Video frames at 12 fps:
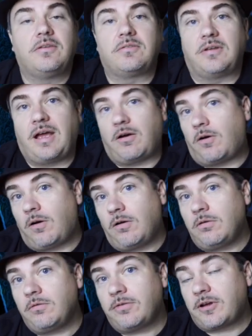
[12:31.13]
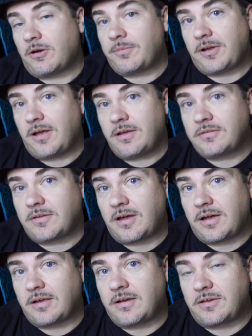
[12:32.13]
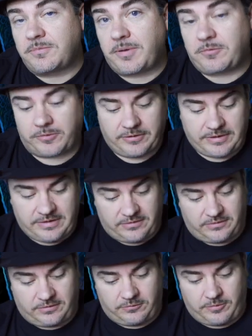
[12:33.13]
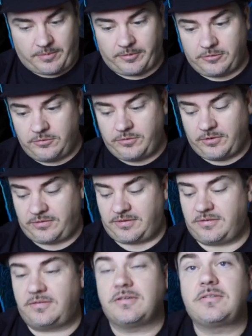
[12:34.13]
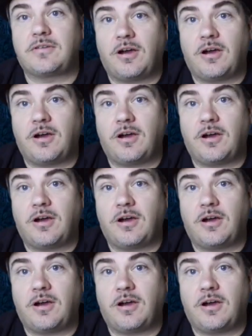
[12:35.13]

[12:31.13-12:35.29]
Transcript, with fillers: So now all of the carbon dioxide has been released, because remember, glucose has six